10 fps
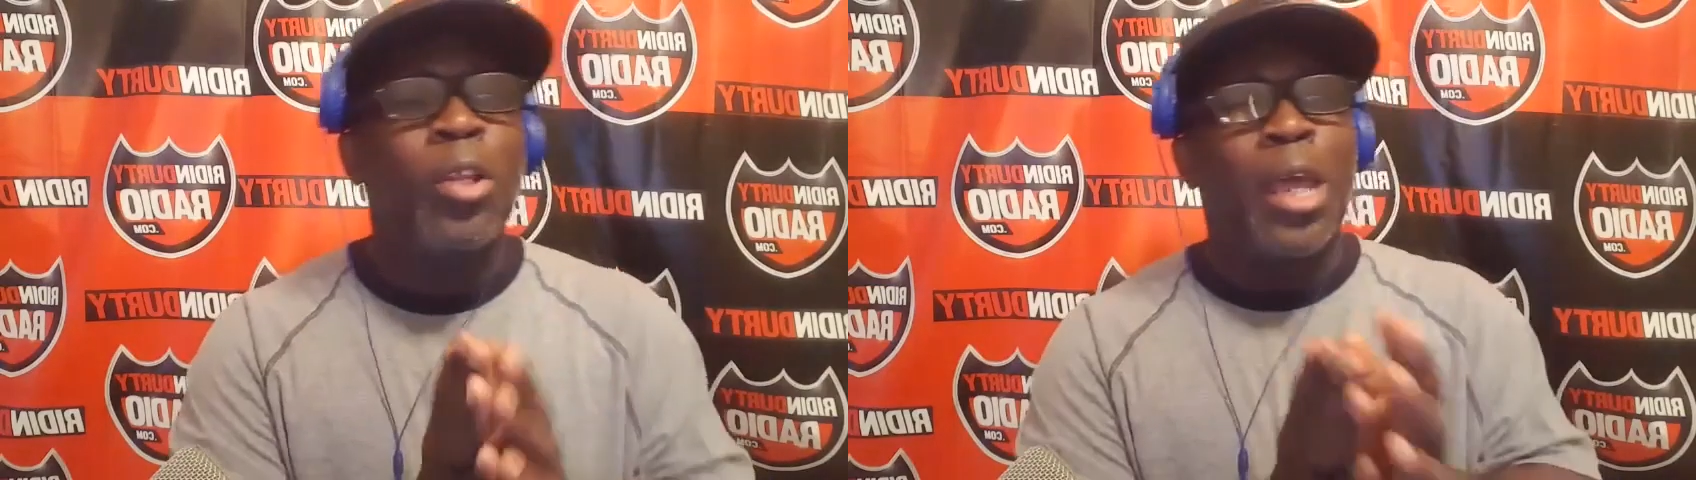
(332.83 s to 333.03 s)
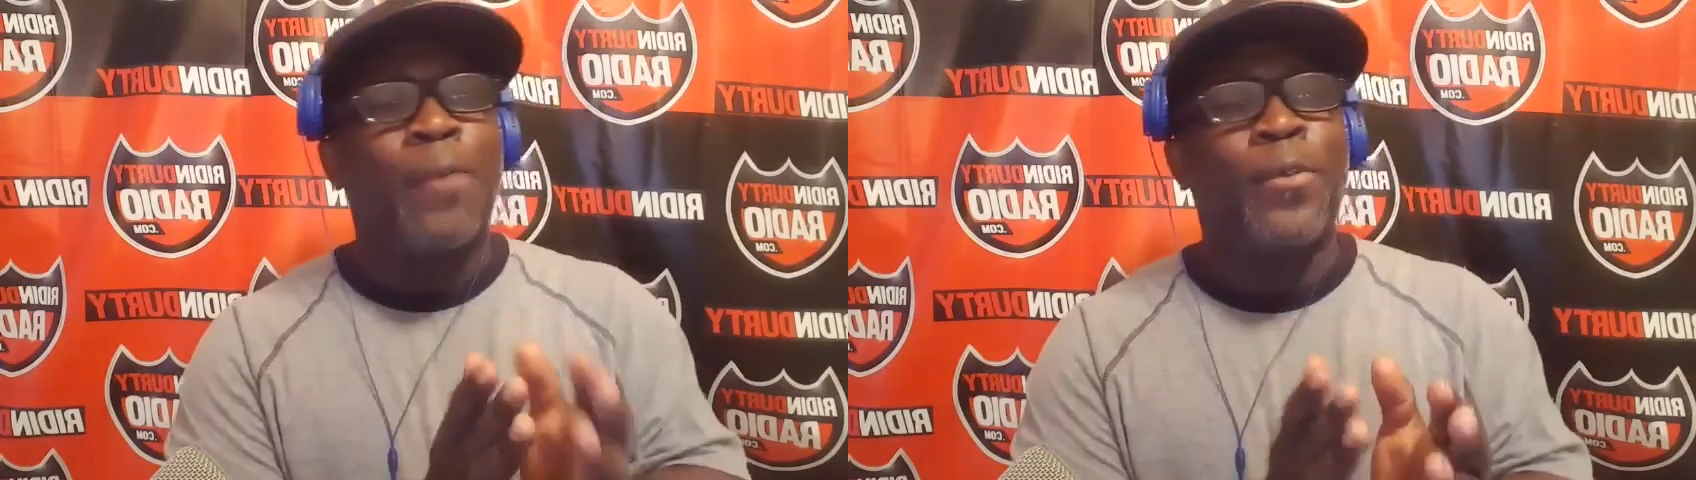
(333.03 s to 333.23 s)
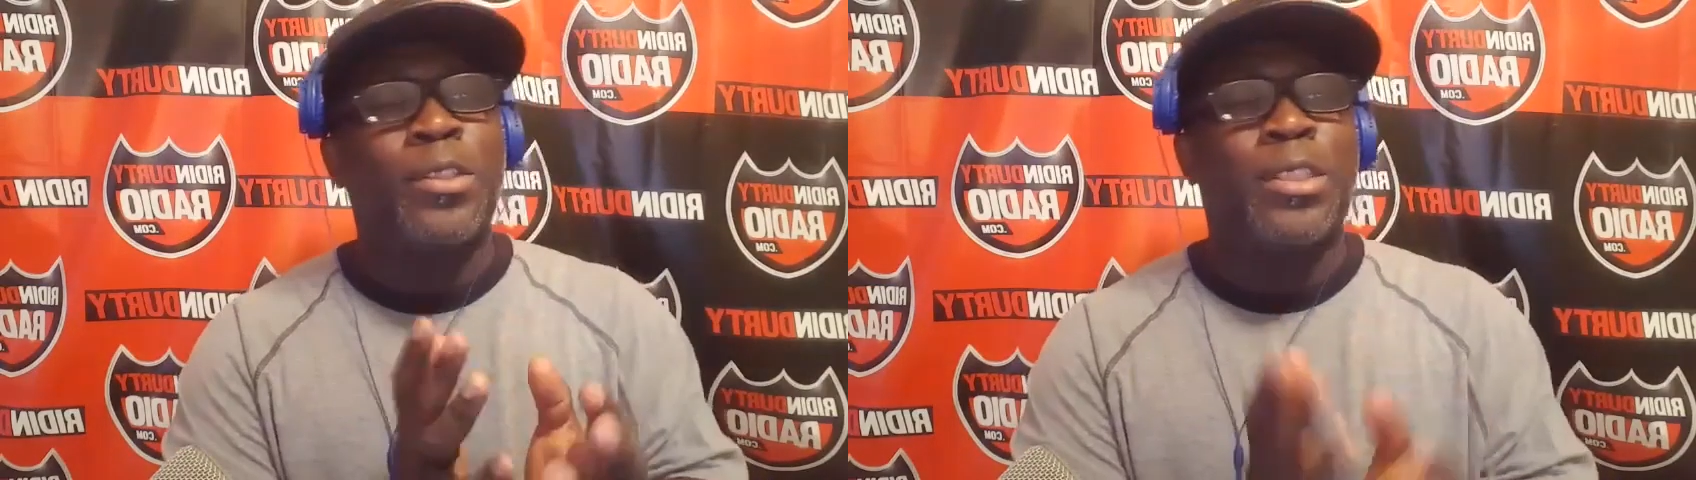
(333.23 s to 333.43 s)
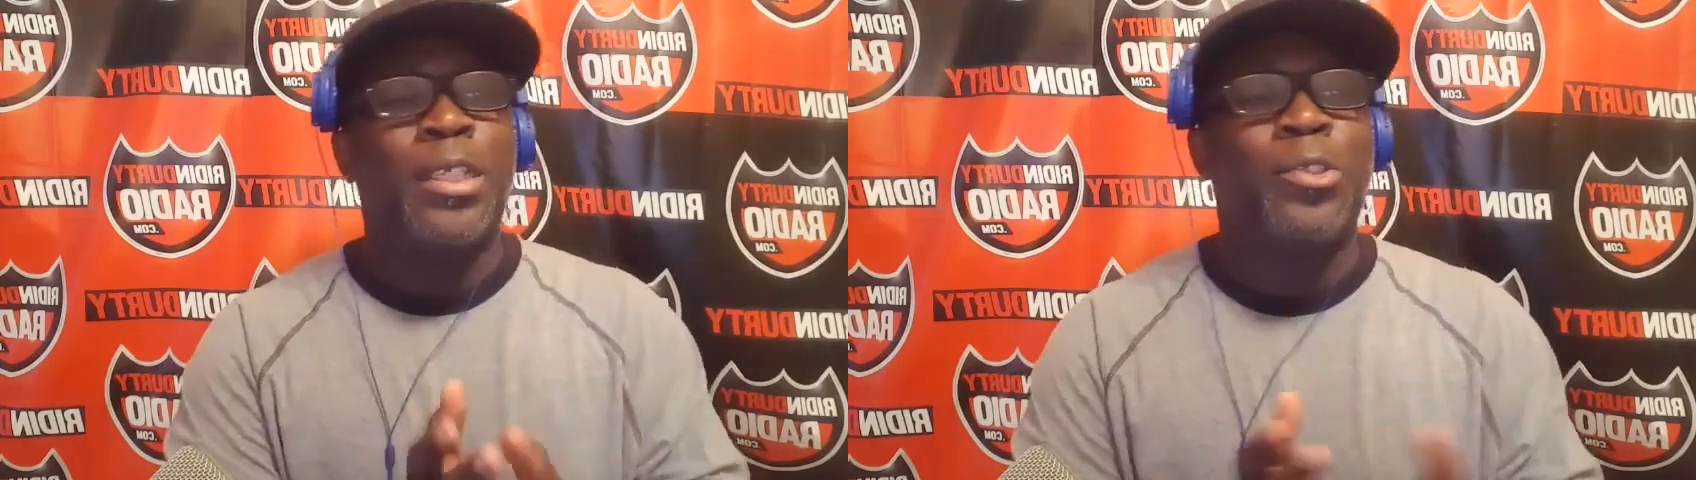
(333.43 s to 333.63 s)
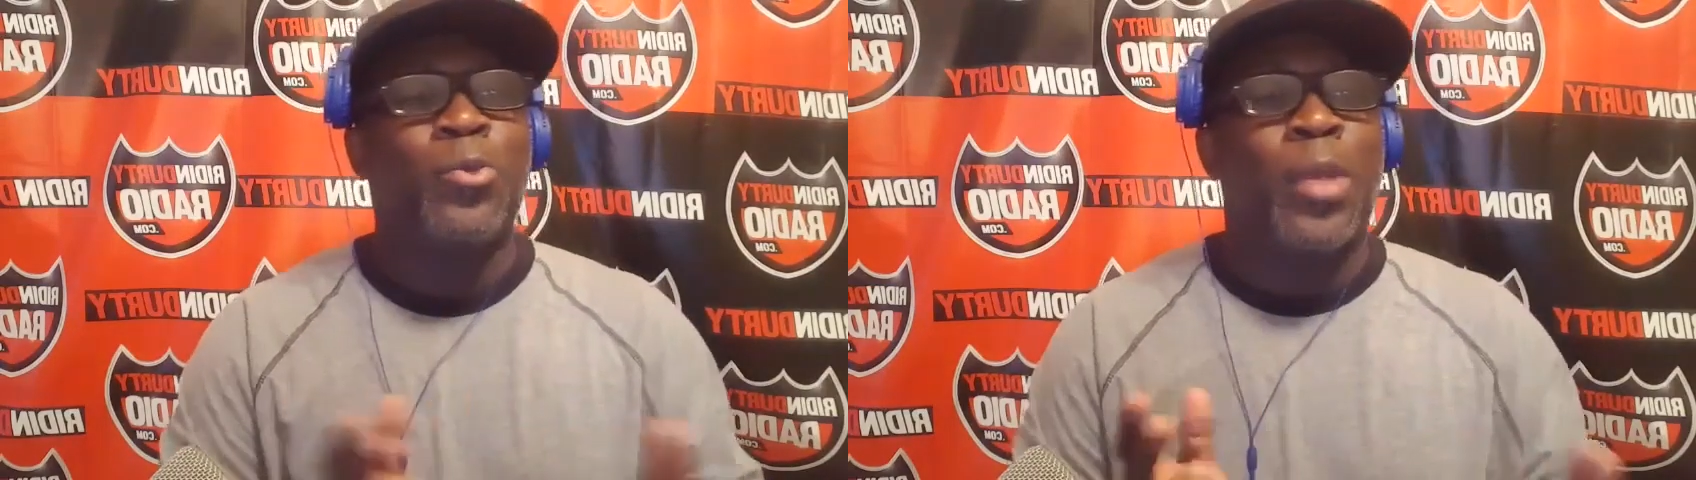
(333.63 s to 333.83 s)
A lot of us
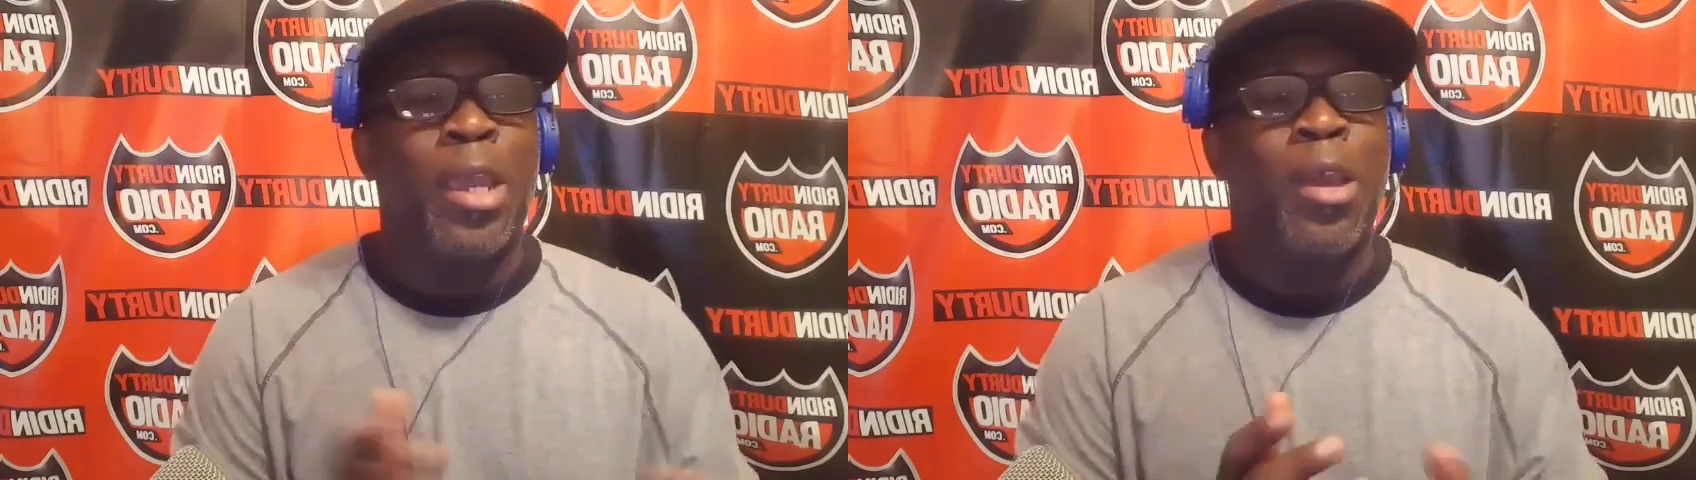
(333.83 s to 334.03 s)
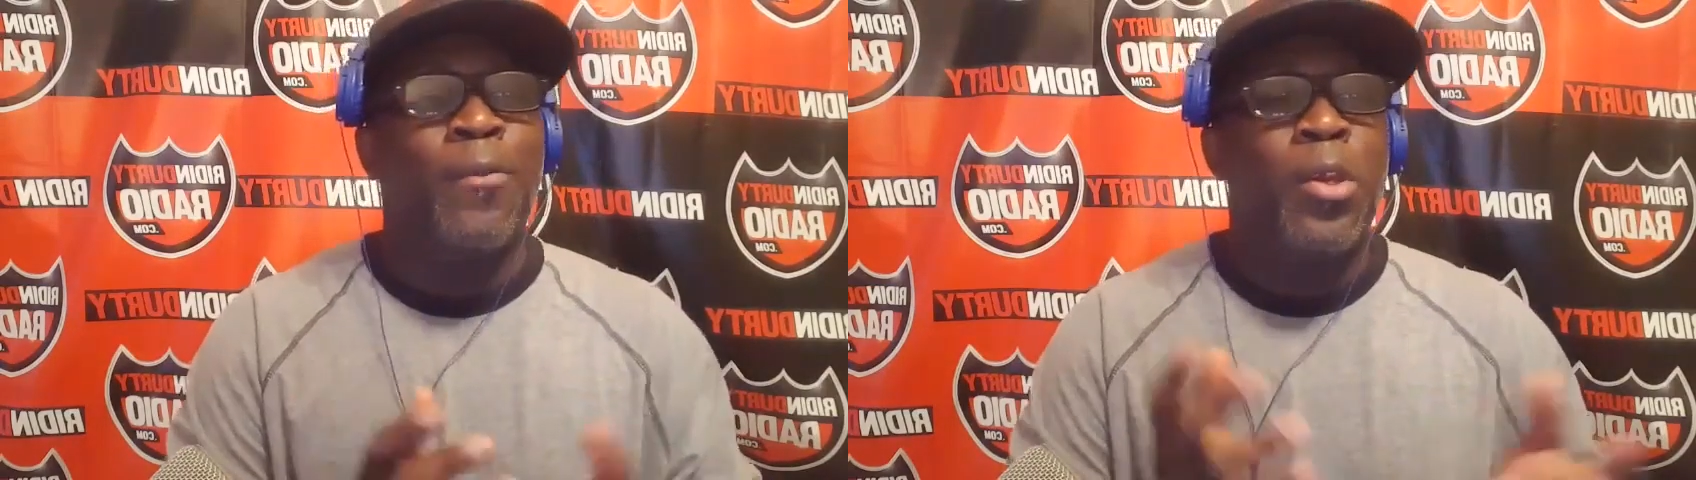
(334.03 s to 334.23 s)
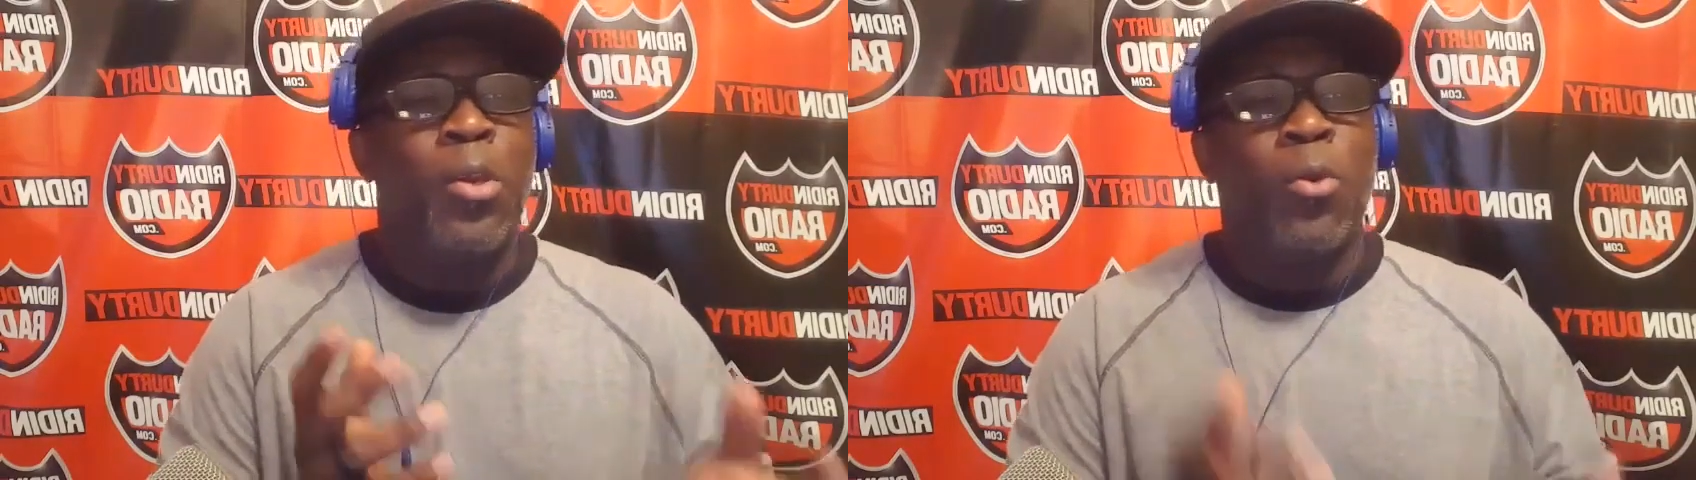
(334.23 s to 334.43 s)
tend to have